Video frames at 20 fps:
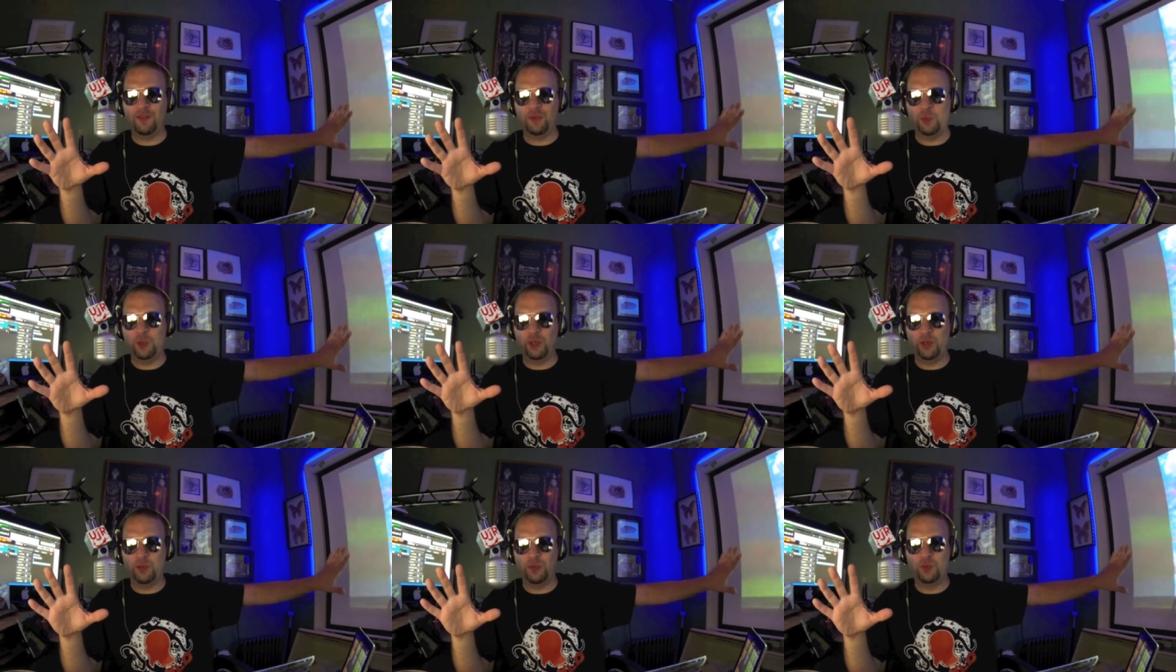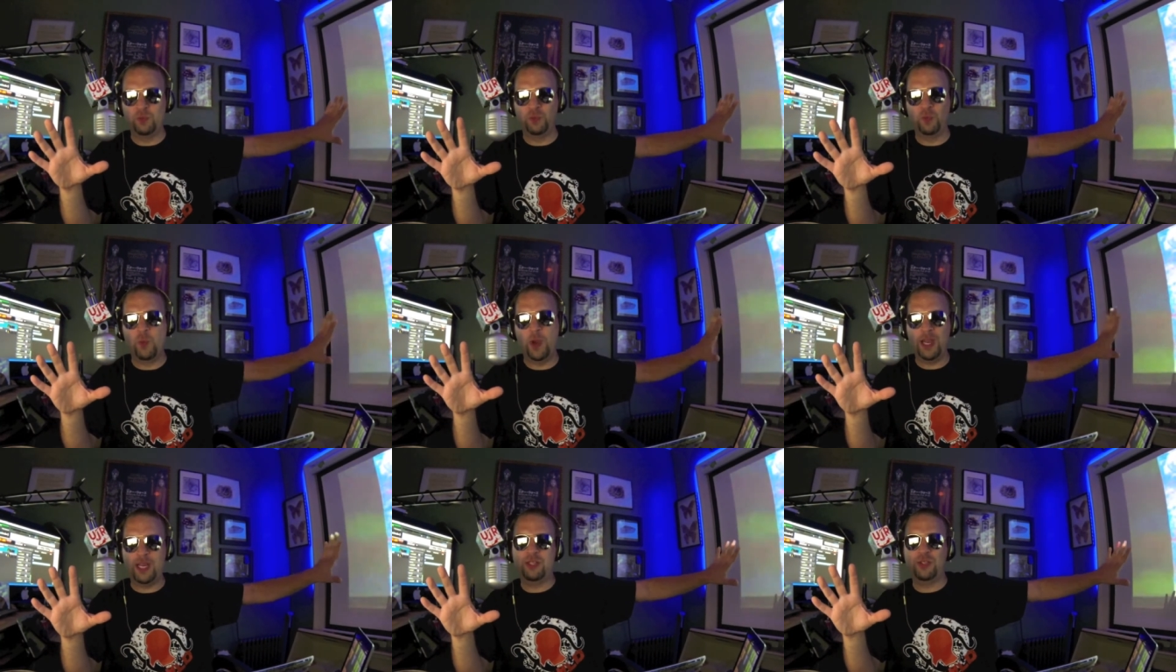We're
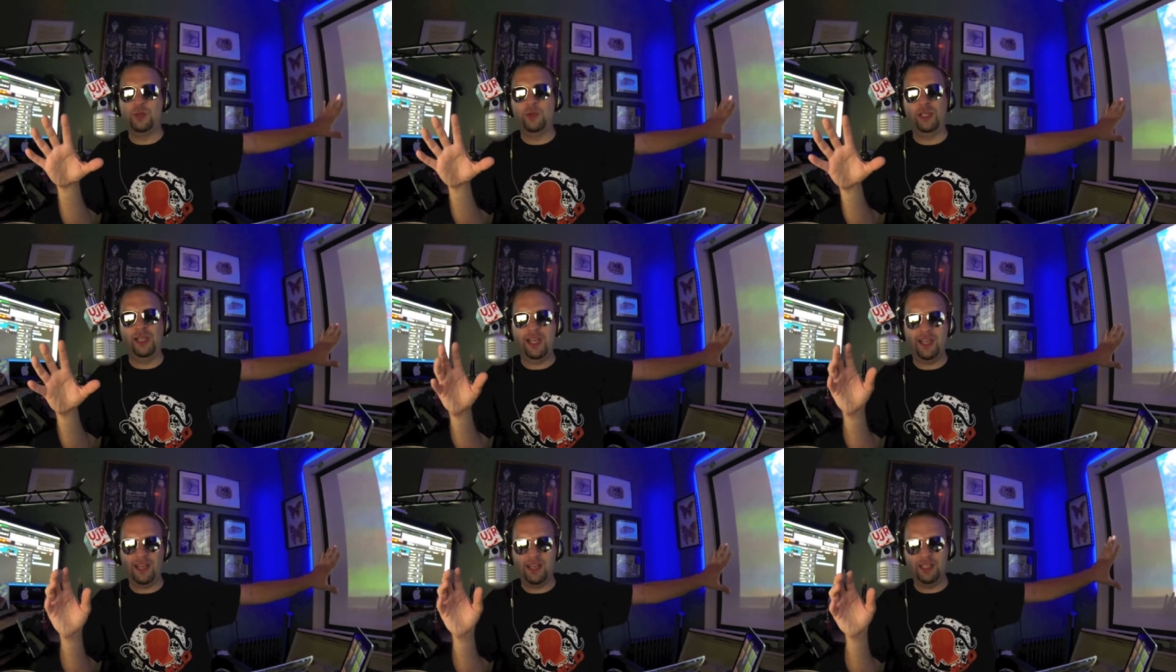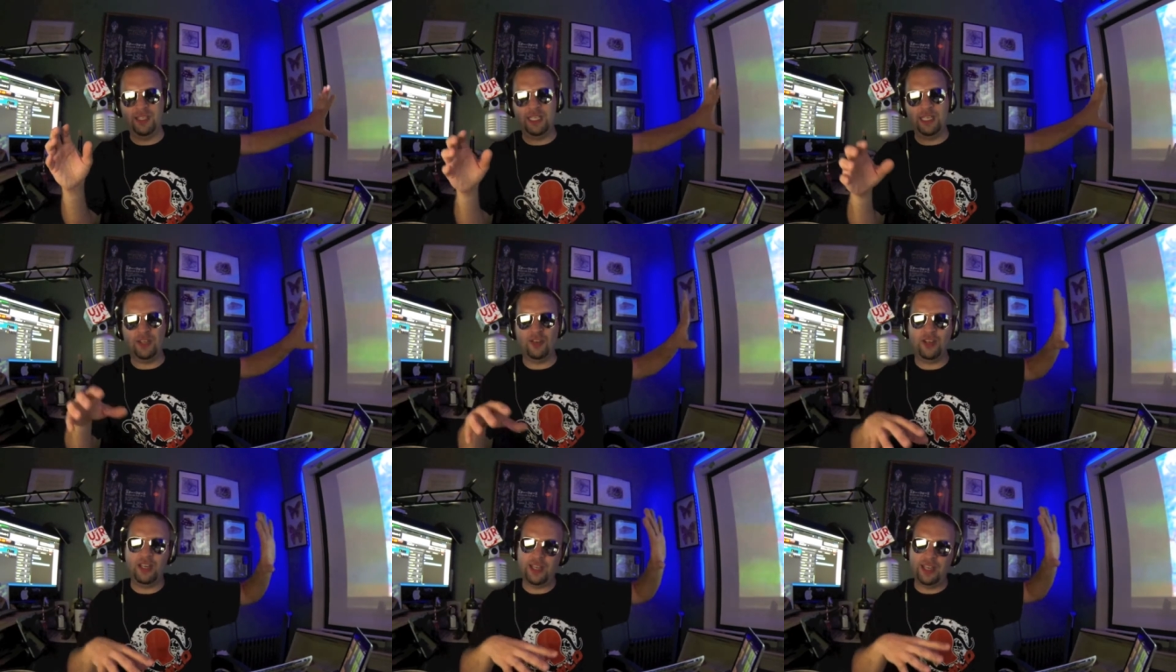way too reliant on the
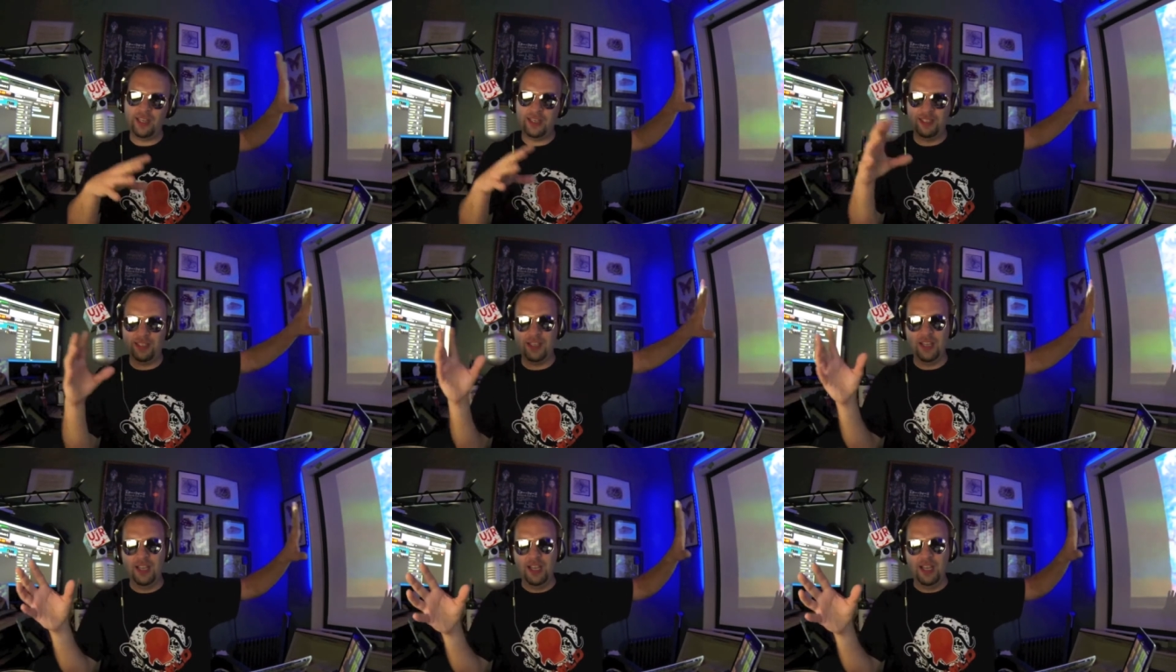internet and